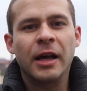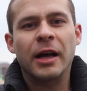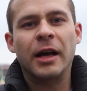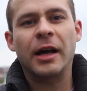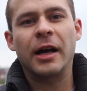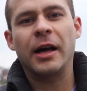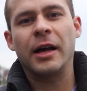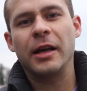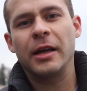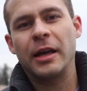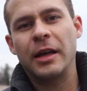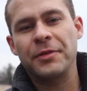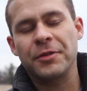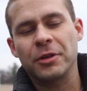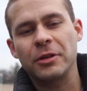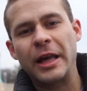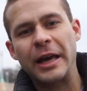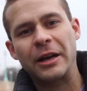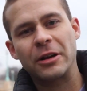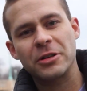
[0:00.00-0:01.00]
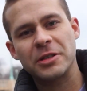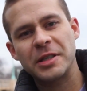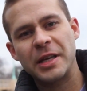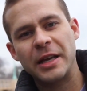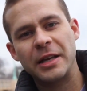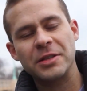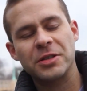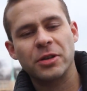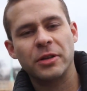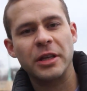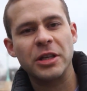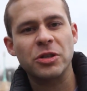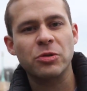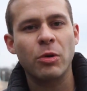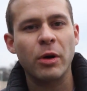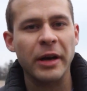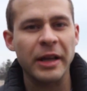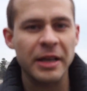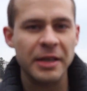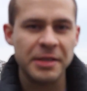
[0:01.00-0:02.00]
In their later teens, early
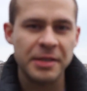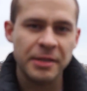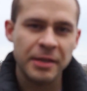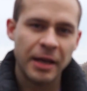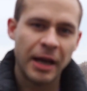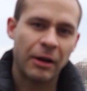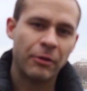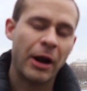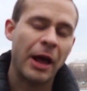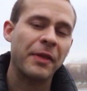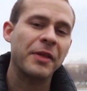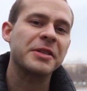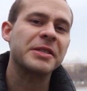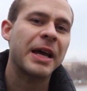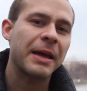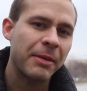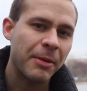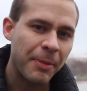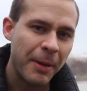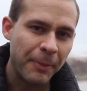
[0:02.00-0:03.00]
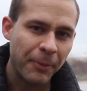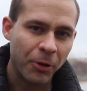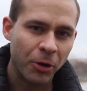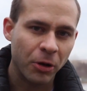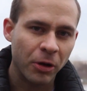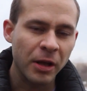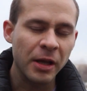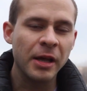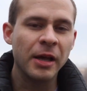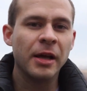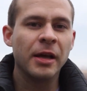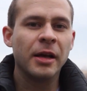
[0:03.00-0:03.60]
20s, around the time that people